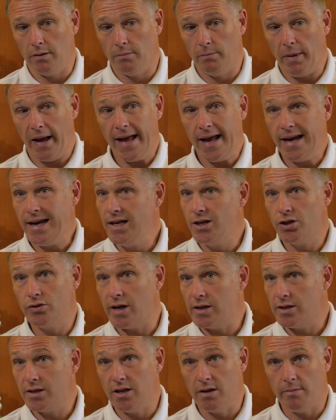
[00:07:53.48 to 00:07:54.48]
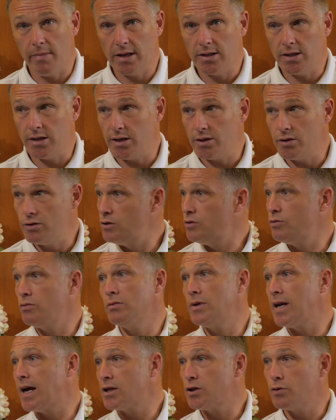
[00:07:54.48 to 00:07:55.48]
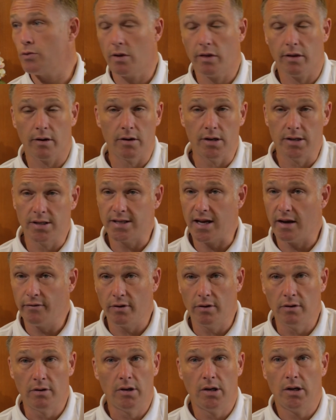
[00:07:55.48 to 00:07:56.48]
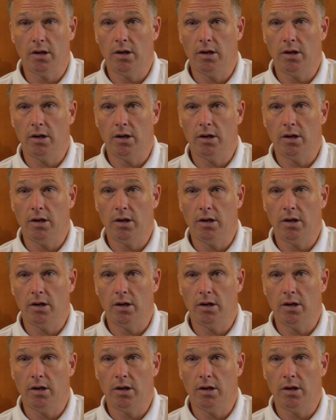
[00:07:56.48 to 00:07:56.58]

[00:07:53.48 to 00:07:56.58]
by any stretch of the imagination. You know, Nacho at 37